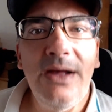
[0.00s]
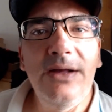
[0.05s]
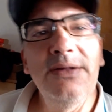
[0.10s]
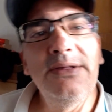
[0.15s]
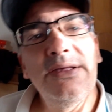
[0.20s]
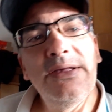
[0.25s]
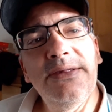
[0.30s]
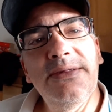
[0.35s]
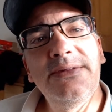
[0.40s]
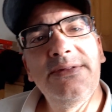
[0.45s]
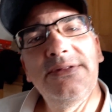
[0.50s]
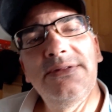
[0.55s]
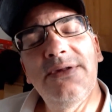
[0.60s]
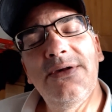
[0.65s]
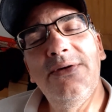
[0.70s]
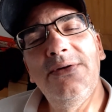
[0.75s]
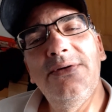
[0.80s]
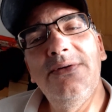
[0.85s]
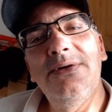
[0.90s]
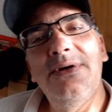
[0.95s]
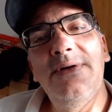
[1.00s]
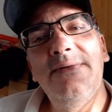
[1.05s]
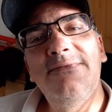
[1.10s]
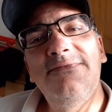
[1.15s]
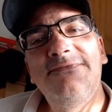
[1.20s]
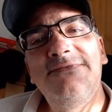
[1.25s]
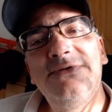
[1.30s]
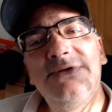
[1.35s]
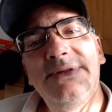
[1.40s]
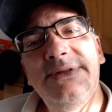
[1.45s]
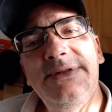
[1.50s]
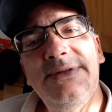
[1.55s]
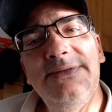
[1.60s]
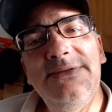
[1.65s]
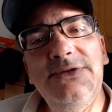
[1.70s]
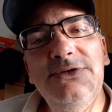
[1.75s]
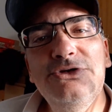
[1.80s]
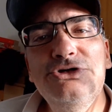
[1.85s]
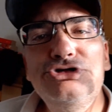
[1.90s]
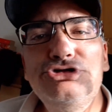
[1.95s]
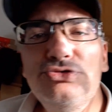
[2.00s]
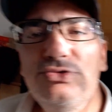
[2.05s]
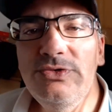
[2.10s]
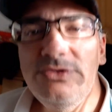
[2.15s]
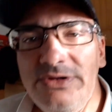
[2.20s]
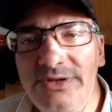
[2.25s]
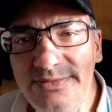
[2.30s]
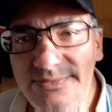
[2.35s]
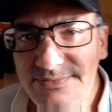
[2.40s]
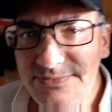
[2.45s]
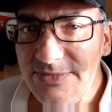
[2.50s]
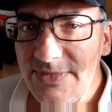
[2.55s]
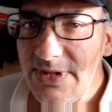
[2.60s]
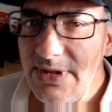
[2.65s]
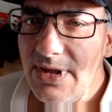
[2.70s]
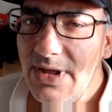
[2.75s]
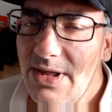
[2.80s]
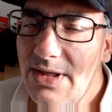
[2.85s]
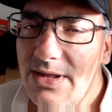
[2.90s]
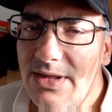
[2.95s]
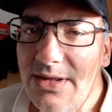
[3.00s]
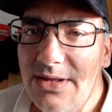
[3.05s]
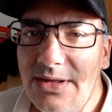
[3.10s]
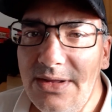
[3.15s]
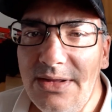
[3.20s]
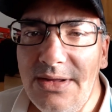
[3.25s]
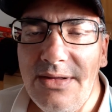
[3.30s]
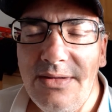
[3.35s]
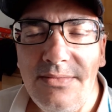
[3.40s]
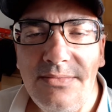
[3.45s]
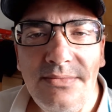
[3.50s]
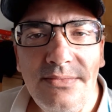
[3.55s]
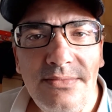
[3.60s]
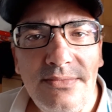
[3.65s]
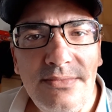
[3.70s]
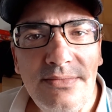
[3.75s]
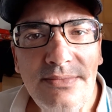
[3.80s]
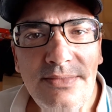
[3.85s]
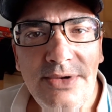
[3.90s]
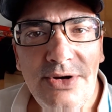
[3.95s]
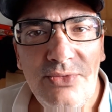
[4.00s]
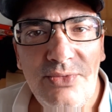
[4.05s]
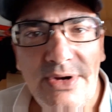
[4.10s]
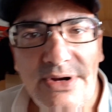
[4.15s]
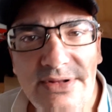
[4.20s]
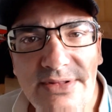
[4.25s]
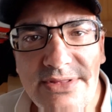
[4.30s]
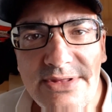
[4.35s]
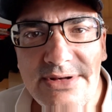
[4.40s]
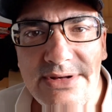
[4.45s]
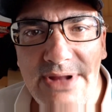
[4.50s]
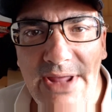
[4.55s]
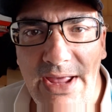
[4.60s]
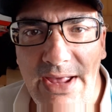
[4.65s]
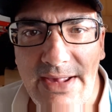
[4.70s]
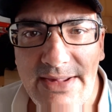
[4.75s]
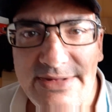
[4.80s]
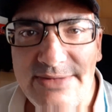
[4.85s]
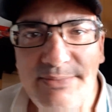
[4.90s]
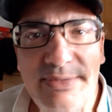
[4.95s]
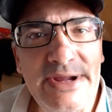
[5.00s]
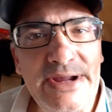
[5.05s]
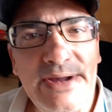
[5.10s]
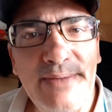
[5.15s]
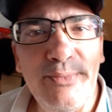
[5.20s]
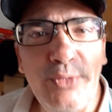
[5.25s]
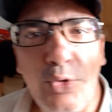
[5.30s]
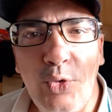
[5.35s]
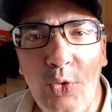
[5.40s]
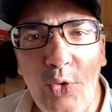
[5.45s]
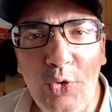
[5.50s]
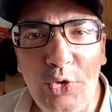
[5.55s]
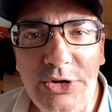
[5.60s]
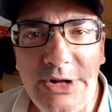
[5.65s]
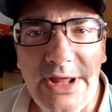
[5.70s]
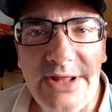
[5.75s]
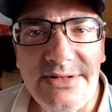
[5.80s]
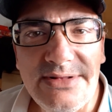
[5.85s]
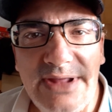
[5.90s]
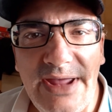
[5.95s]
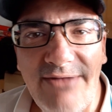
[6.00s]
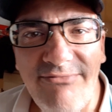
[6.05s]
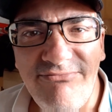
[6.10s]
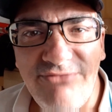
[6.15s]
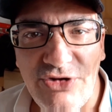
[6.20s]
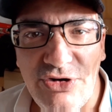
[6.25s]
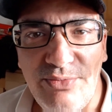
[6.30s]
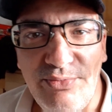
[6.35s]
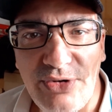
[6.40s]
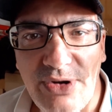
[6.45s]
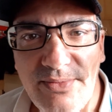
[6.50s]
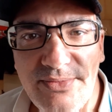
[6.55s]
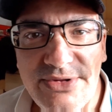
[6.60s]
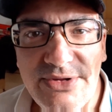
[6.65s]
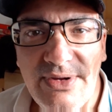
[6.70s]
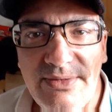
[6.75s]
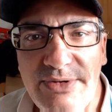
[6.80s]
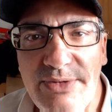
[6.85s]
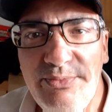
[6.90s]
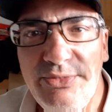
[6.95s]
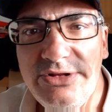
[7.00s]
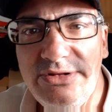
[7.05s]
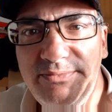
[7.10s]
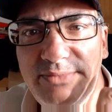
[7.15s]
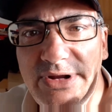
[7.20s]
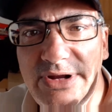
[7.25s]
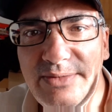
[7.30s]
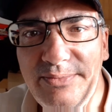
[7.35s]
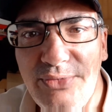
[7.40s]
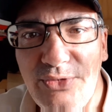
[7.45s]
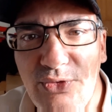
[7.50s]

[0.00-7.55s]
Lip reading: Okay, so first as usual, Readathon has bingo board and have photo prompts, so I'm going to put the bingo